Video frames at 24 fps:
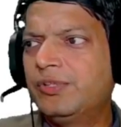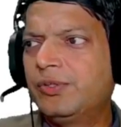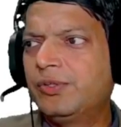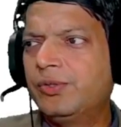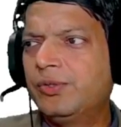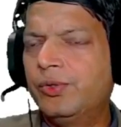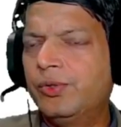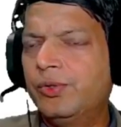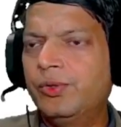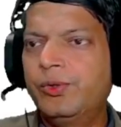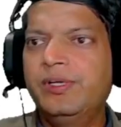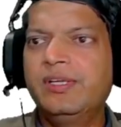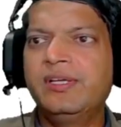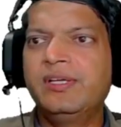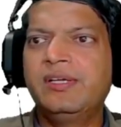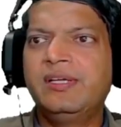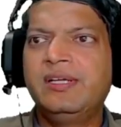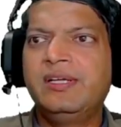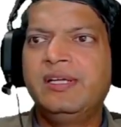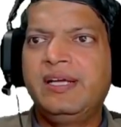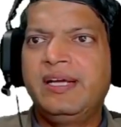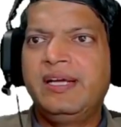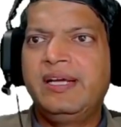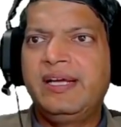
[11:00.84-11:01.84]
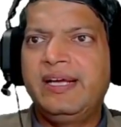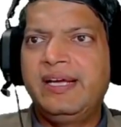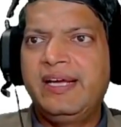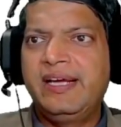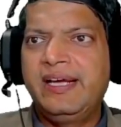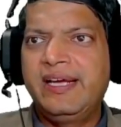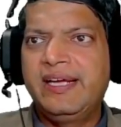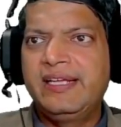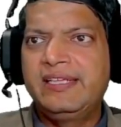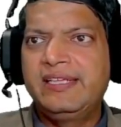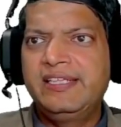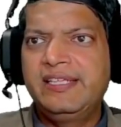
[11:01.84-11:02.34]
to the code,
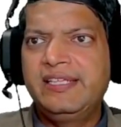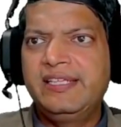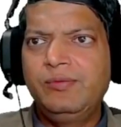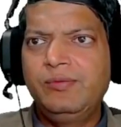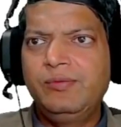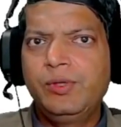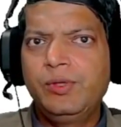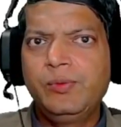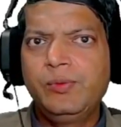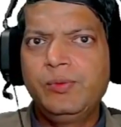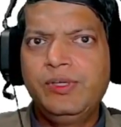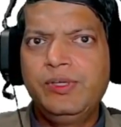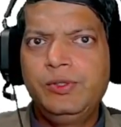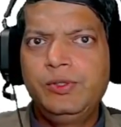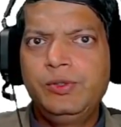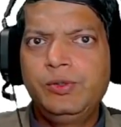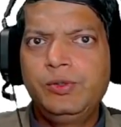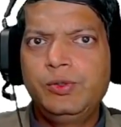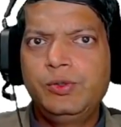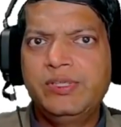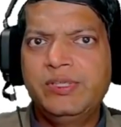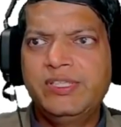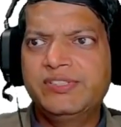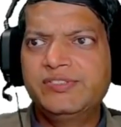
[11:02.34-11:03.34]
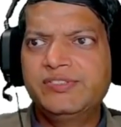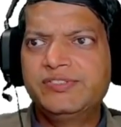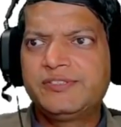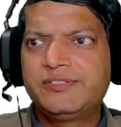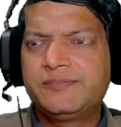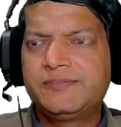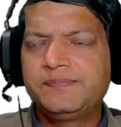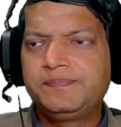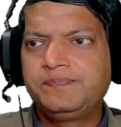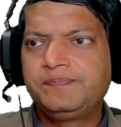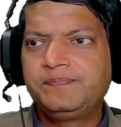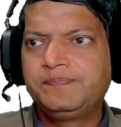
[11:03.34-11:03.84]
and then what we'll do
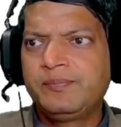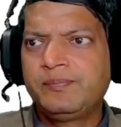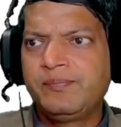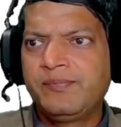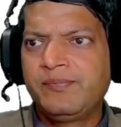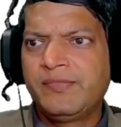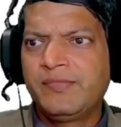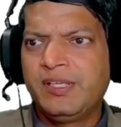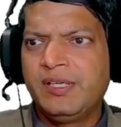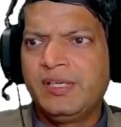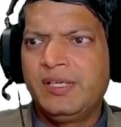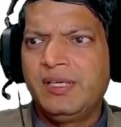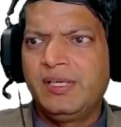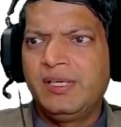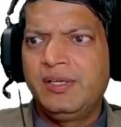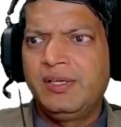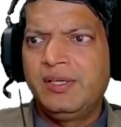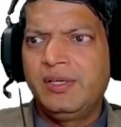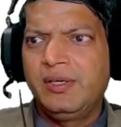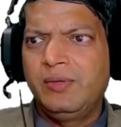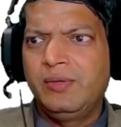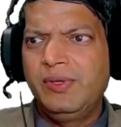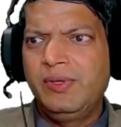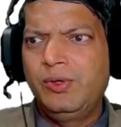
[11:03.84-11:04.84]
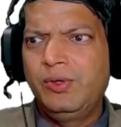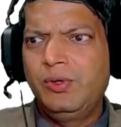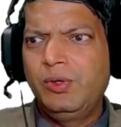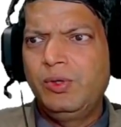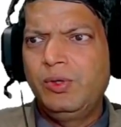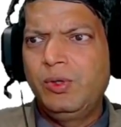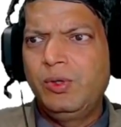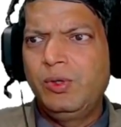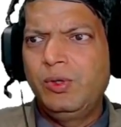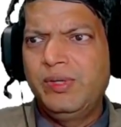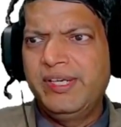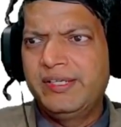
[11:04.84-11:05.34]
is we'll
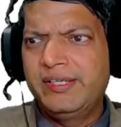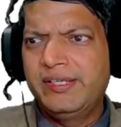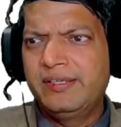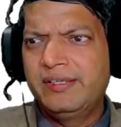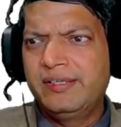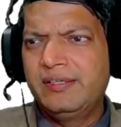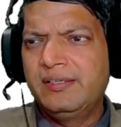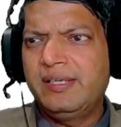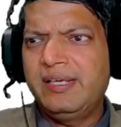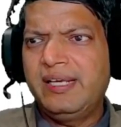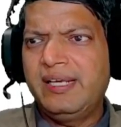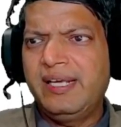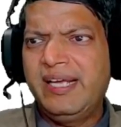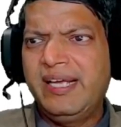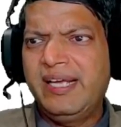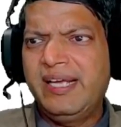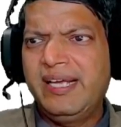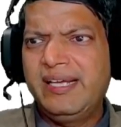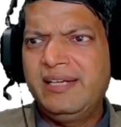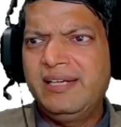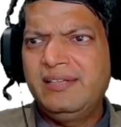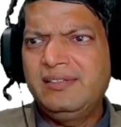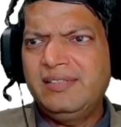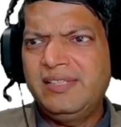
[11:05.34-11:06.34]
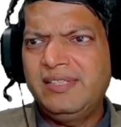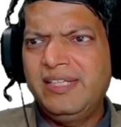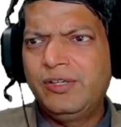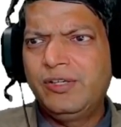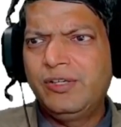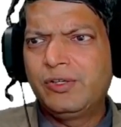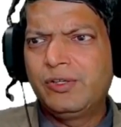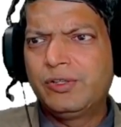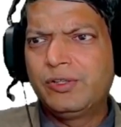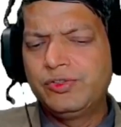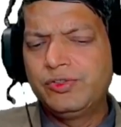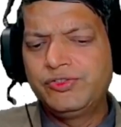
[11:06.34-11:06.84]
go over here, and
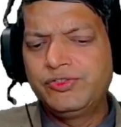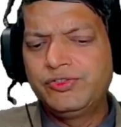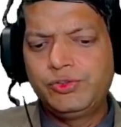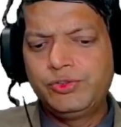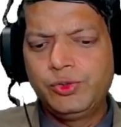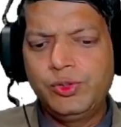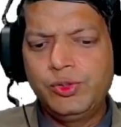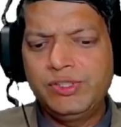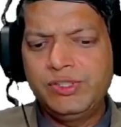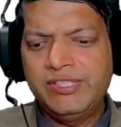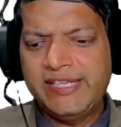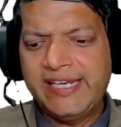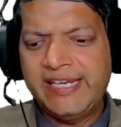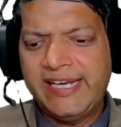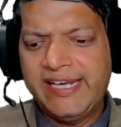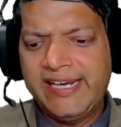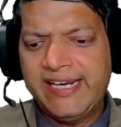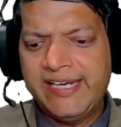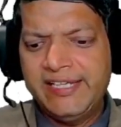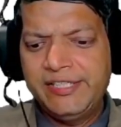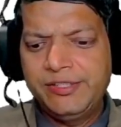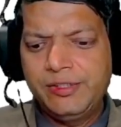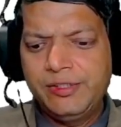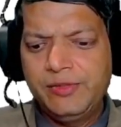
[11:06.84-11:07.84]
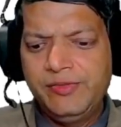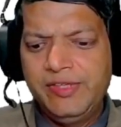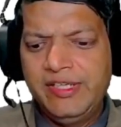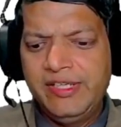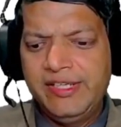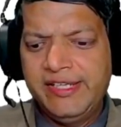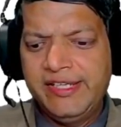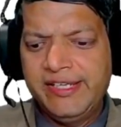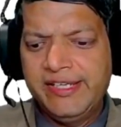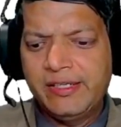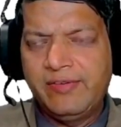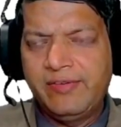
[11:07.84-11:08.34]
in order to store the character,
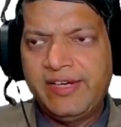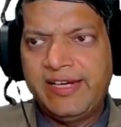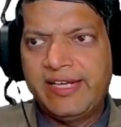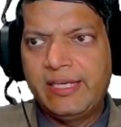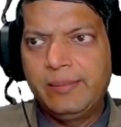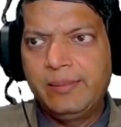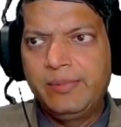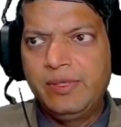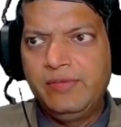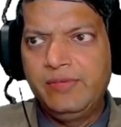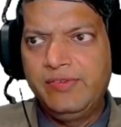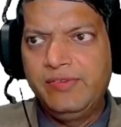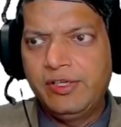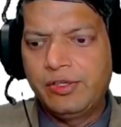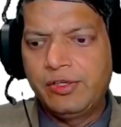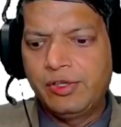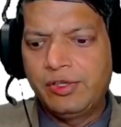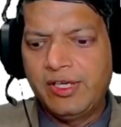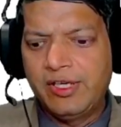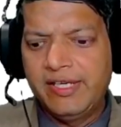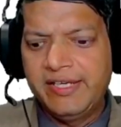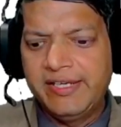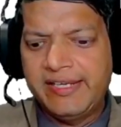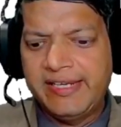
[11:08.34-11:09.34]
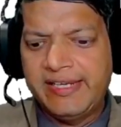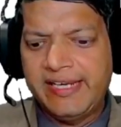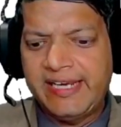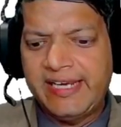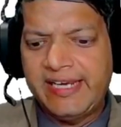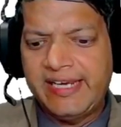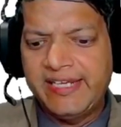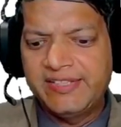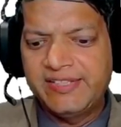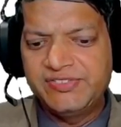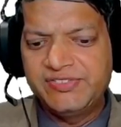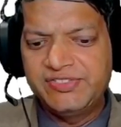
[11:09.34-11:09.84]
we'll take a variable, we'll call it
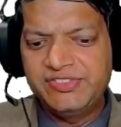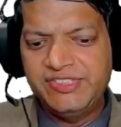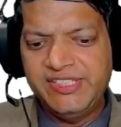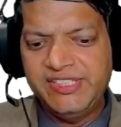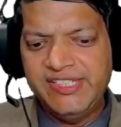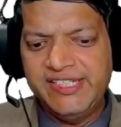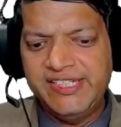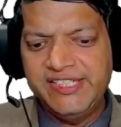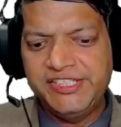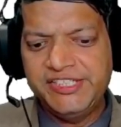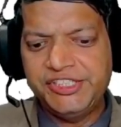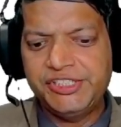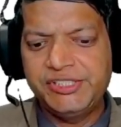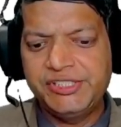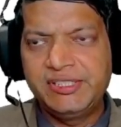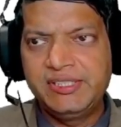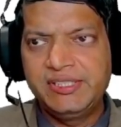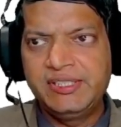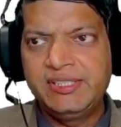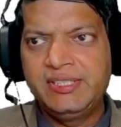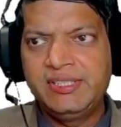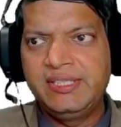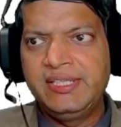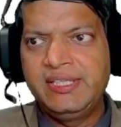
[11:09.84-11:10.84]
char ch.